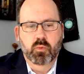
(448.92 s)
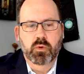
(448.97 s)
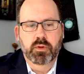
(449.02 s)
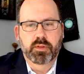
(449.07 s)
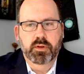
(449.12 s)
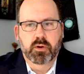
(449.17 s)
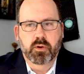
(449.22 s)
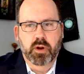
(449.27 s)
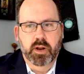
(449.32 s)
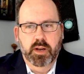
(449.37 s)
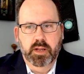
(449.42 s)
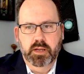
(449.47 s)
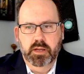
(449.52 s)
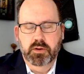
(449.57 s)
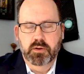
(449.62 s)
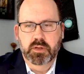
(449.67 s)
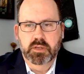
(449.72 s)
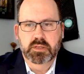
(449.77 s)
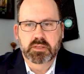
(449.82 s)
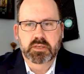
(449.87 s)
with the credit
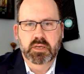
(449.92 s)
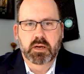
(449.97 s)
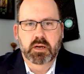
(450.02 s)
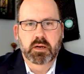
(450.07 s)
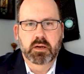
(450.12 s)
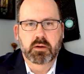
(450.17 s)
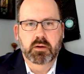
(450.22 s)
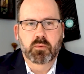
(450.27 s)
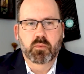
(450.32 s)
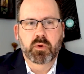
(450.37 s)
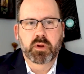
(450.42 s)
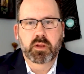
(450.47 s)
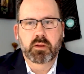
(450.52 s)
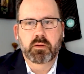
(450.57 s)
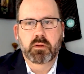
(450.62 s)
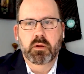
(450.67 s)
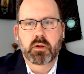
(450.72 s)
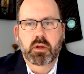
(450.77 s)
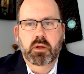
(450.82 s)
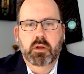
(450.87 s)
unions.
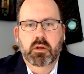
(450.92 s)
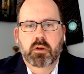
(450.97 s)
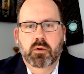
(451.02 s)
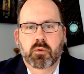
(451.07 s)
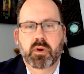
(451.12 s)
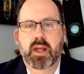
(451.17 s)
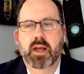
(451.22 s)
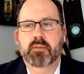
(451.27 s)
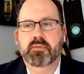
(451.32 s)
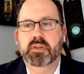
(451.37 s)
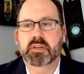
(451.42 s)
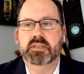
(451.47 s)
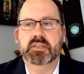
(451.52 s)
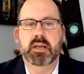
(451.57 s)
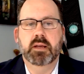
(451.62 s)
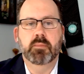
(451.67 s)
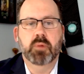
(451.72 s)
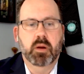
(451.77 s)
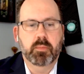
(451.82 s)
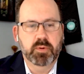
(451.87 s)
We have the
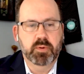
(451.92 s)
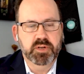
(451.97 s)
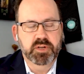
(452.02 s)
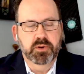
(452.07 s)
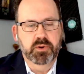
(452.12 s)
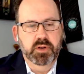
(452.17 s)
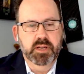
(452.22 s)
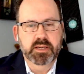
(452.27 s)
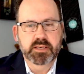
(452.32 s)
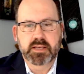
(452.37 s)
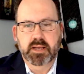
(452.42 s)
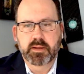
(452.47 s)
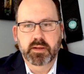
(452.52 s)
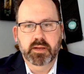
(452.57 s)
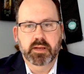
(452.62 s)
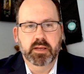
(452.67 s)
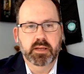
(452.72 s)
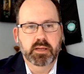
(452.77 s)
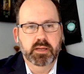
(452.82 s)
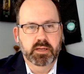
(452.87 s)
same opportunities, I
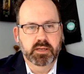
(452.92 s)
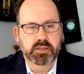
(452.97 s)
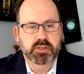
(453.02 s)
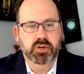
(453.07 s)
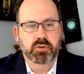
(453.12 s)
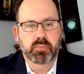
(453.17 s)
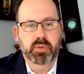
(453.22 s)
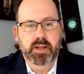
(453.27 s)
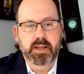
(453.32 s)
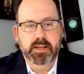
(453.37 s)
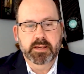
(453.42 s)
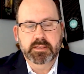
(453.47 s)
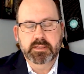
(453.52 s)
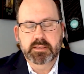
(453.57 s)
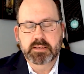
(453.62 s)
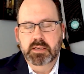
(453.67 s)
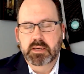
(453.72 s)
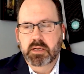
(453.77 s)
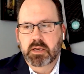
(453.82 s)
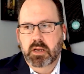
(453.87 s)
think, as your
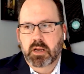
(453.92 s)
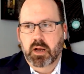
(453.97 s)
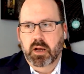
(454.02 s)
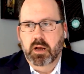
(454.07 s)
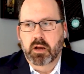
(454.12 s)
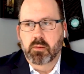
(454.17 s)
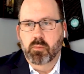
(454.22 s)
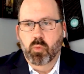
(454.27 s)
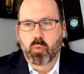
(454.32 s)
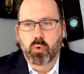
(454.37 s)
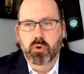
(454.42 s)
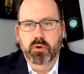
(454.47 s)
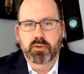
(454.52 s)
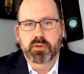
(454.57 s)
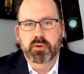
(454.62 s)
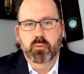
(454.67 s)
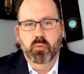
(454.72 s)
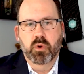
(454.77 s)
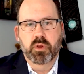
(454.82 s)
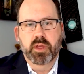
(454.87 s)
banks. Where
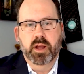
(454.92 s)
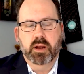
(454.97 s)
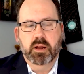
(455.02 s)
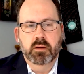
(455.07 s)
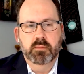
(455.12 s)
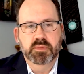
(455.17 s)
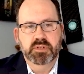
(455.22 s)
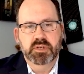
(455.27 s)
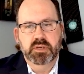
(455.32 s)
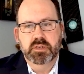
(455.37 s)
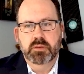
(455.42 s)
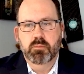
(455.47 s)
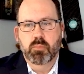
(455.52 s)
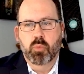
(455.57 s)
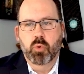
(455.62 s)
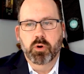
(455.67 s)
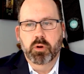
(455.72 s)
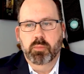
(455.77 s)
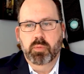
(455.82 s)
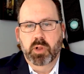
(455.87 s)
that comes in
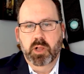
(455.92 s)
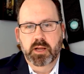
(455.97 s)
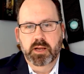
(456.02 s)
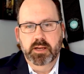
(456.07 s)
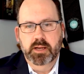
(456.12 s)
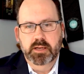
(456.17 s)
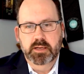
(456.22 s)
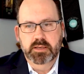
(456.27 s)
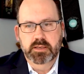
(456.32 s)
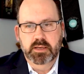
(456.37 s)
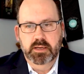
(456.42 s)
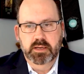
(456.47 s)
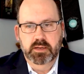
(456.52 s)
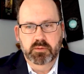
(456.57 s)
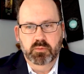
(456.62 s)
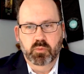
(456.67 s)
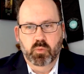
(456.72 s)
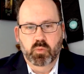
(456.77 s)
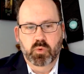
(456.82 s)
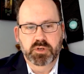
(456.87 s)
more to play is
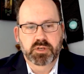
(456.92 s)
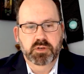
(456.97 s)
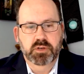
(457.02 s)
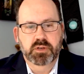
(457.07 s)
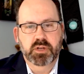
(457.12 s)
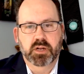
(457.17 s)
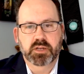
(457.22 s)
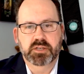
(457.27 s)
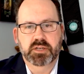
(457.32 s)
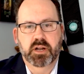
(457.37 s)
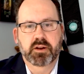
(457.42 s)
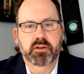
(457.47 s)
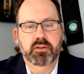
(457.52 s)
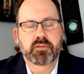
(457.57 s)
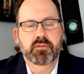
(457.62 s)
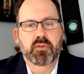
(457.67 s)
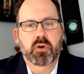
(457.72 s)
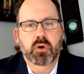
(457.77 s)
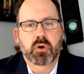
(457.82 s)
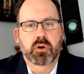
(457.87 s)
what you touched on
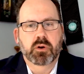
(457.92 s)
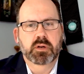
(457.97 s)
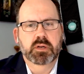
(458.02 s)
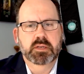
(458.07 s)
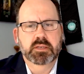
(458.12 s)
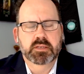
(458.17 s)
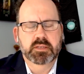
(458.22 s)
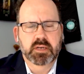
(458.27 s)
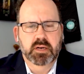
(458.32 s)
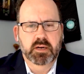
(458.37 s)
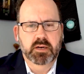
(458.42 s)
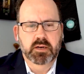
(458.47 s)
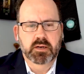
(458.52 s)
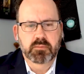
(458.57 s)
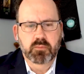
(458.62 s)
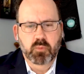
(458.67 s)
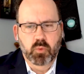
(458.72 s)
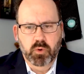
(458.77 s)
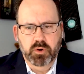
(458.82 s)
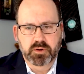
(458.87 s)
as far as
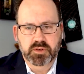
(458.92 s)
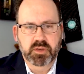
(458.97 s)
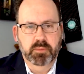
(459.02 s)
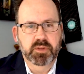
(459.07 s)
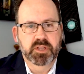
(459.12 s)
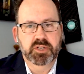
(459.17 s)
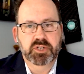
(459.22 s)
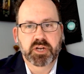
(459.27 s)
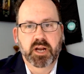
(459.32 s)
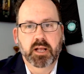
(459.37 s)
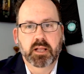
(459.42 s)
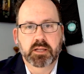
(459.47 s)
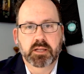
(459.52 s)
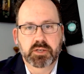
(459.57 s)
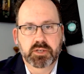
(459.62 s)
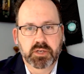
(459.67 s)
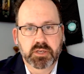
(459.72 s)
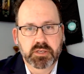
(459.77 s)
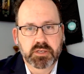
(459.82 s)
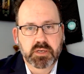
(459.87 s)
what are some of the
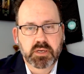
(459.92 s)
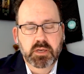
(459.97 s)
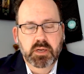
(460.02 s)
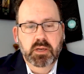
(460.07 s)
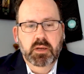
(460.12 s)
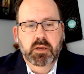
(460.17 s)
challenges.